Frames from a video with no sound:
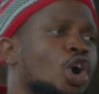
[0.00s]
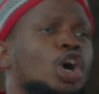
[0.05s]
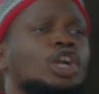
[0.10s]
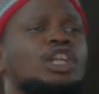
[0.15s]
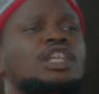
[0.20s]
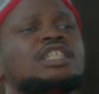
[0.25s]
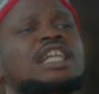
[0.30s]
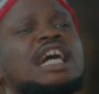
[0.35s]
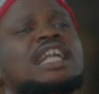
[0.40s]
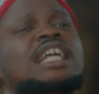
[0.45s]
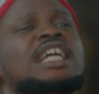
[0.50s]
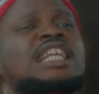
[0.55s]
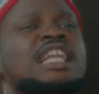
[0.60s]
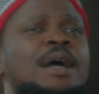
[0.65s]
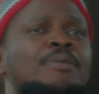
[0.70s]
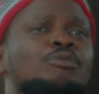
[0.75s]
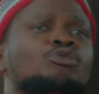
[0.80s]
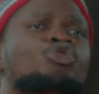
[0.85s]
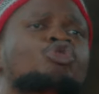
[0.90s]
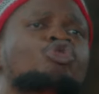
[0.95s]
own is that they
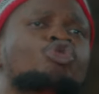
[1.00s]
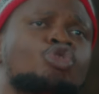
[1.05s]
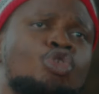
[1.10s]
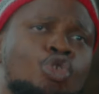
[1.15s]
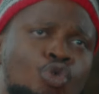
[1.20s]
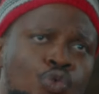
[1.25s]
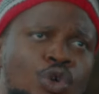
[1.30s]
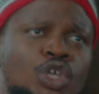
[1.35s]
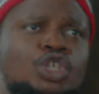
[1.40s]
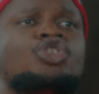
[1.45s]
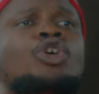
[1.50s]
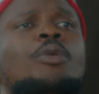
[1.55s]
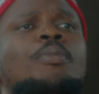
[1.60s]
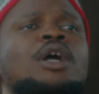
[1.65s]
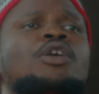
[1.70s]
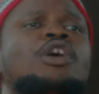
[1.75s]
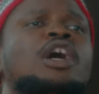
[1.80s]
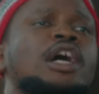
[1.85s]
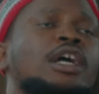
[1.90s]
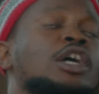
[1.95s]
named you wisdom.
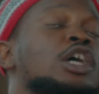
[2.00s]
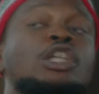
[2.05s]
And you are,